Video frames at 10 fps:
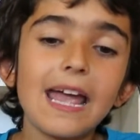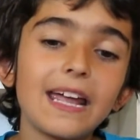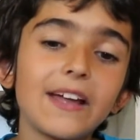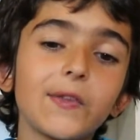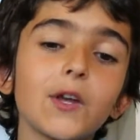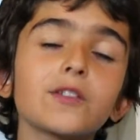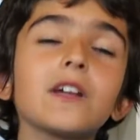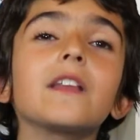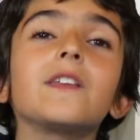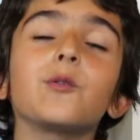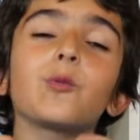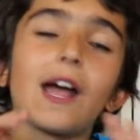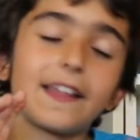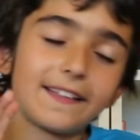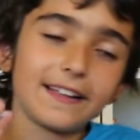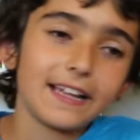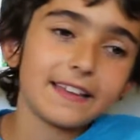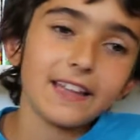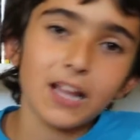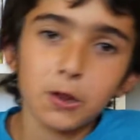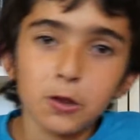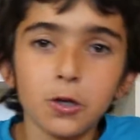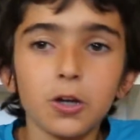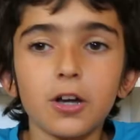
He doesn't write like this.